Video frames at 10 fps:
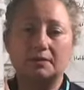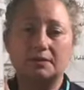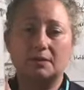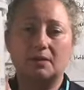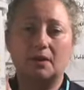in
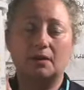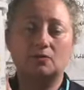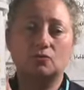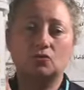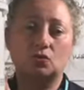their
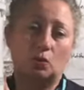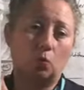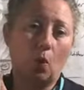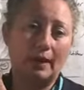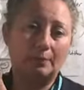house, or
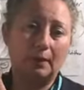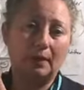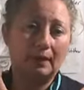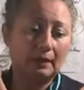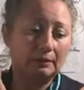white
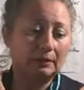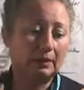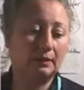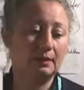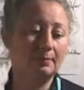paint.
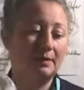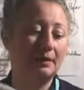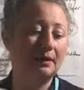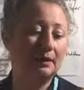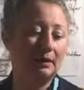In the
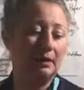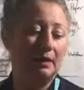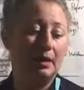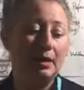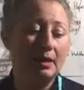beginning,
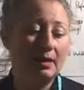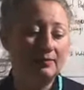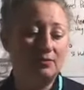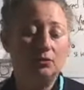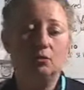
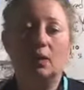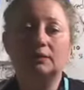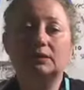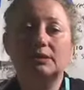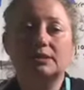if you
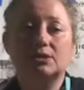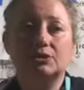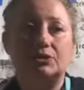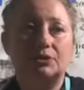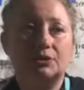wanted to
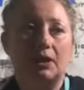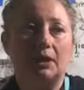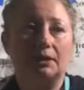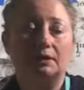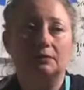just
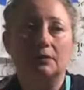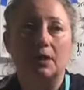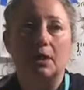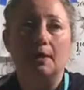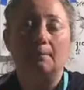kind of
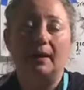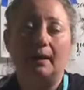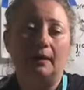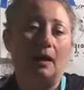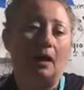
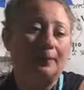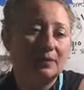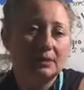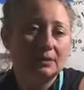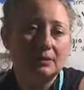paint
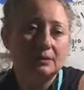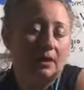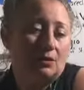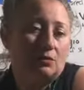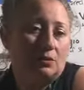objects
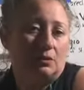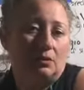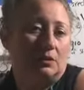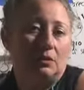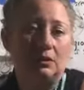that you
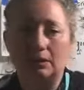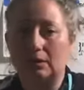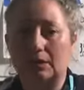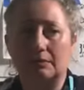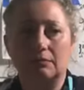didn't need,
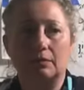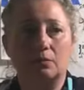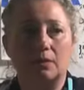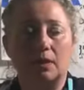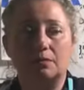I think
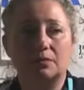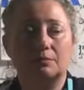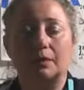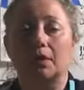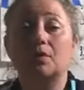when I was in
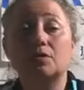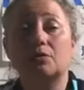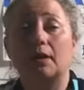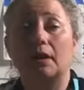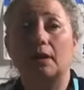my
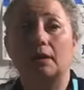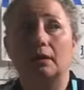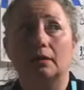undergrad,